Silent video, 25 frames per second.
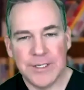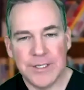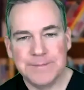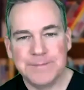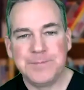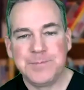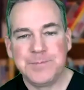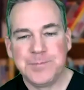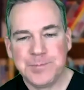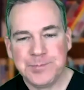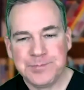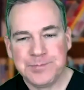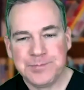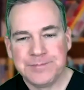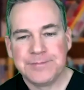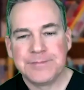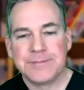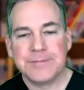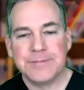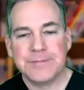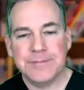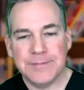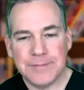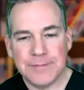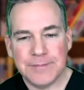I think when
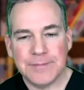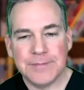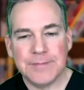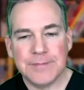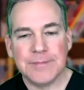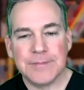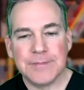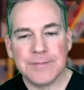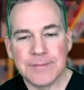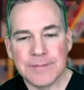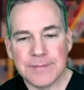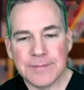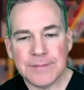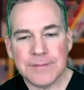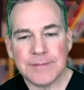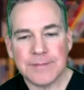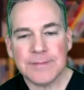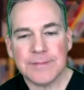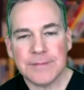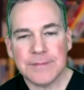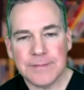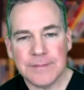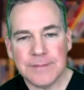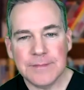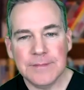you're making a big
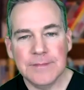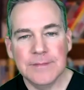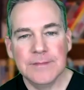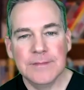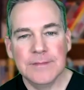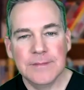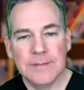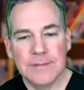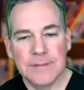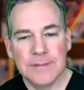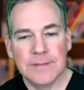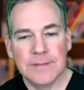change like